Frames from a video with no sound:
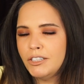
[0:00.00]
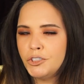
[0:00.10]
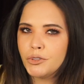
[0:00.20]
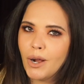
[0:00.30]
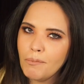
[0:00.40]

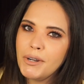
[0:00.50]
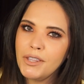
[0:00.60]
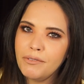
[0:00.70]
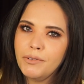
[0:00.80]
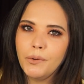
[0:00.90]
drop it
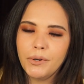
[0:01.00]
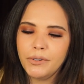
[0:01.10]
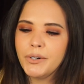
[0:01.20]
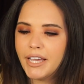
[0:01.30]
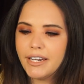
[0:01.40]
on the
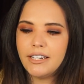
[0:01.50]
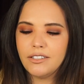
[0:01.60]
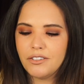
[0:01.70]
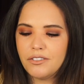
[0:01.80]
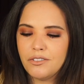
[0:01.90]
floor or get
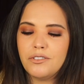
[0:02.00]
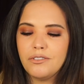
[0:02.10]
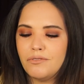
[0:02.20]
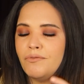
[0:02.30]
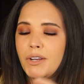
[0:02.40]
it
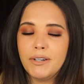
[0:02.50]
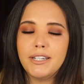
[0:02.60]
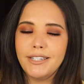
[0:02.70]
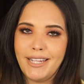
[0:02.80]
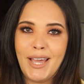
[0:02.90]
very
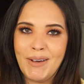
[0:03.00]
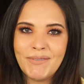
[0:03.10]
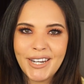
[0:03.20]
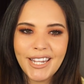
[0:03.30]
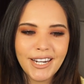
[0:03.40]

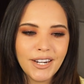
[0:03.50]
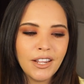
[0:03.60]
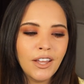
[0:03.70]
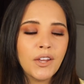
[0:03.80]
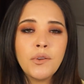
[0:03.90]
contaminated,